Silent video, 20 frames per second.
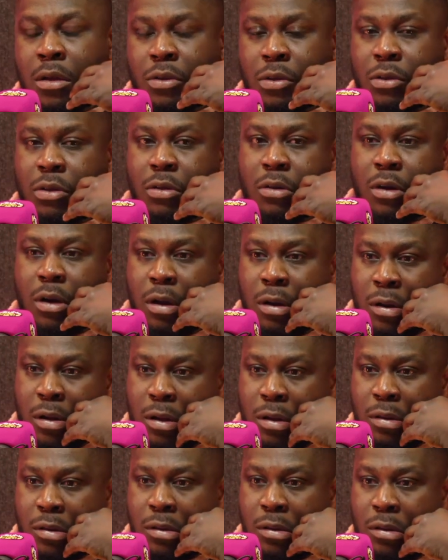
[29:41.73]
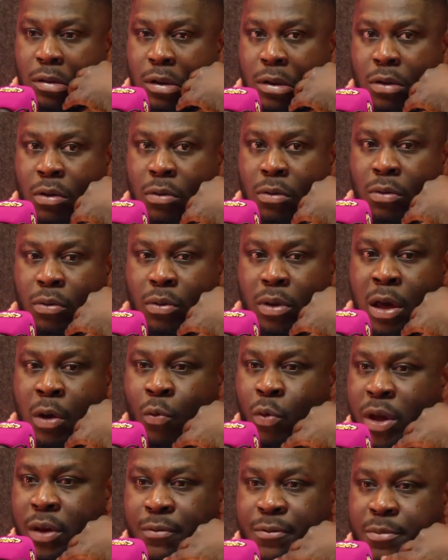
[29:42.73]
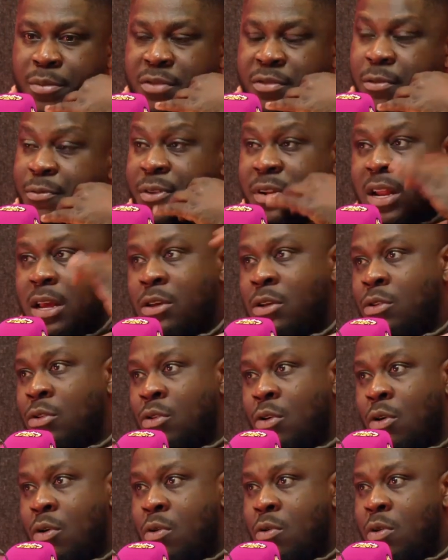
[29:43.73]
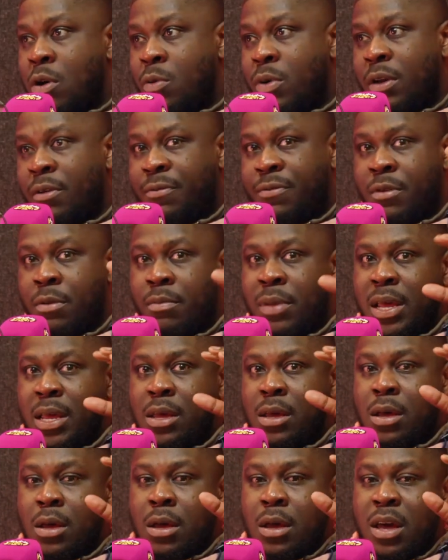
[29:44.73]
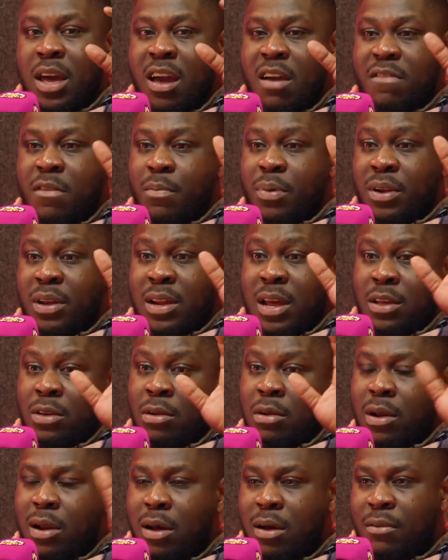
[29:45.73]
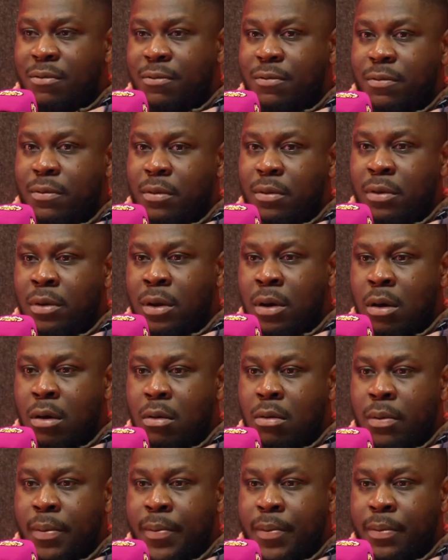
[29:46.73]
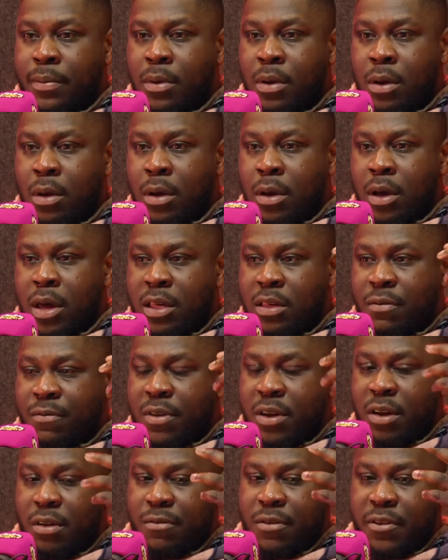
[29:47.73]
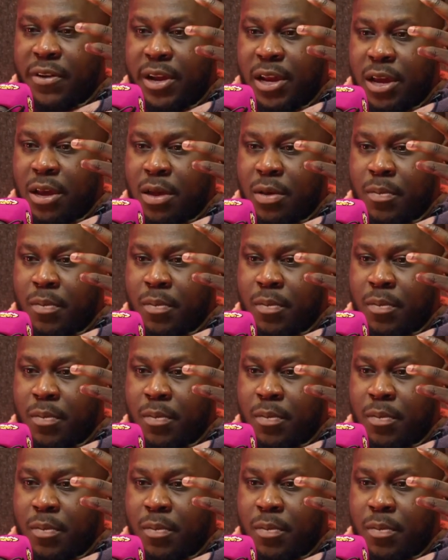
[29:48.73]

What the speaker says: Scotland, you know, away from everything that you know, away from like everybody that you love, you know, and it's a very, very